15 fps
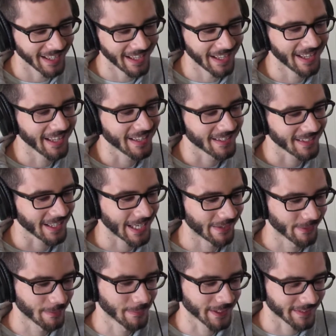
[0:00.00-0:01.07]
and I
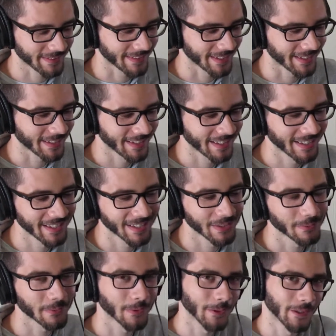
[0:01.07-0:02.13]
remixed it
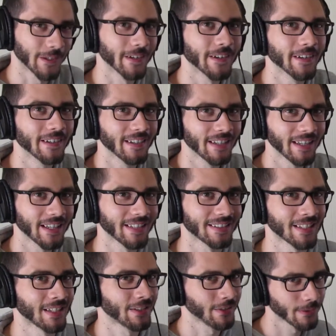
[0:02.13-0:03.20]
for her and
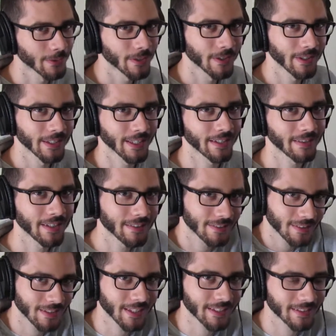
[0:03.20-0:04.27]
sent it to her, and I think
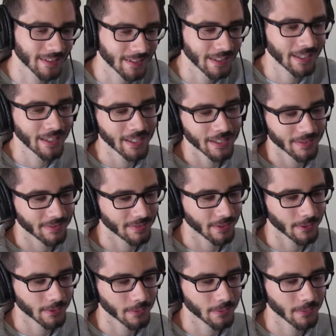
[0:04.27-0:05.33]
she liked it.
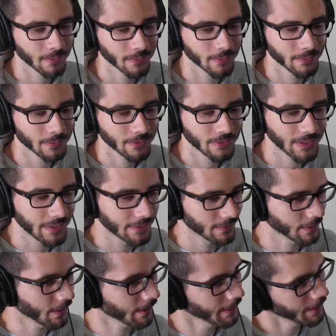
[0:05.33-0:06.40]
So she's
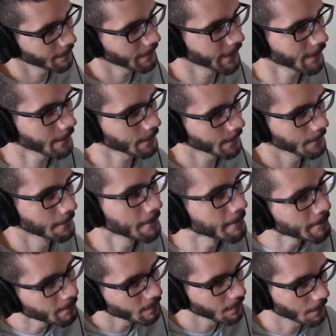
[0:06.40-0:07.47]
talking about
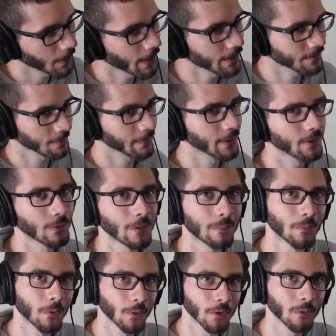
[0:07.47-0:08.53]
possibly doing
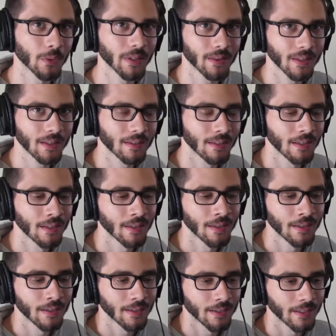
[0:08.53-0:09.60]
more with it
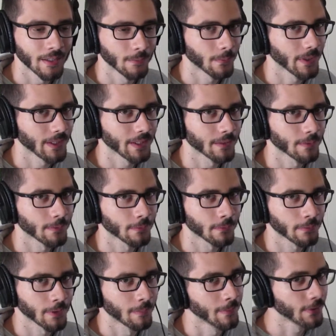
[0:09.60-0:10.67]
in way
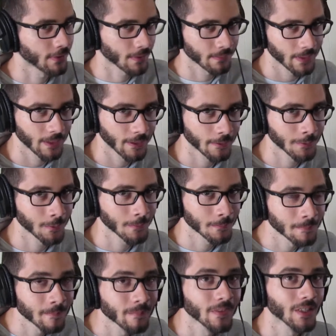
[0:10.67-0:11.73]
of a music video.
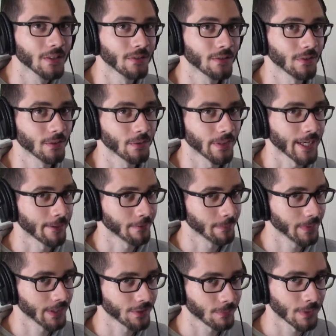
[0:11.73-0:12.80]
So that would
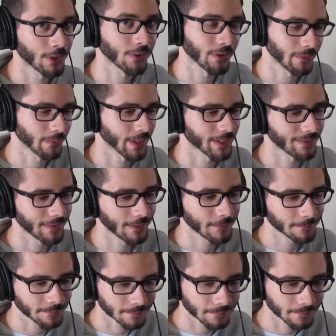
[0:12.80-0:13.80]
be especially fancy.